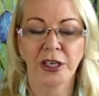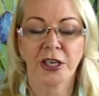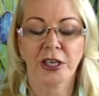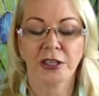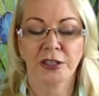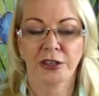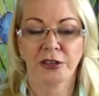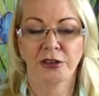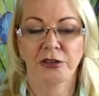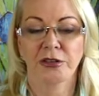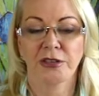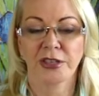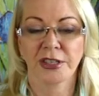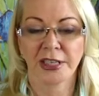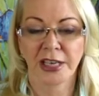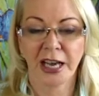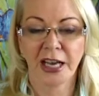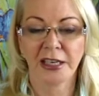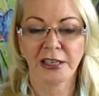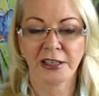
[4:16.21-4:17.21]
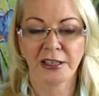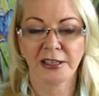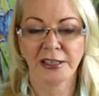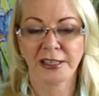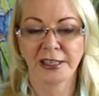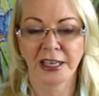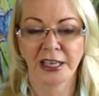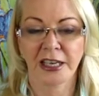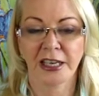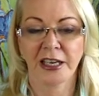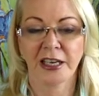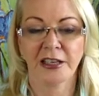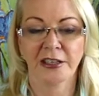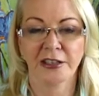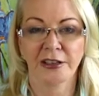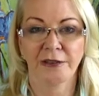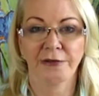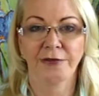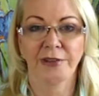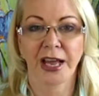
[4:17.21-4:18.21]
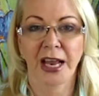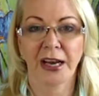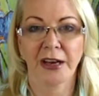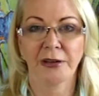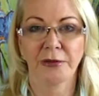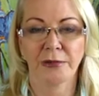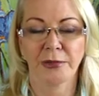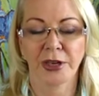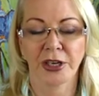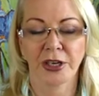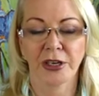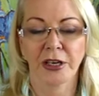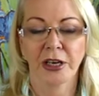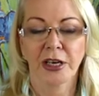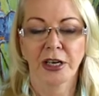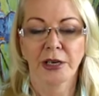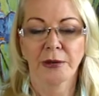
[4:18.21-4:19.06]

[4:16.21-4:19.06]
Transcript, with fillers: So you can start to see development.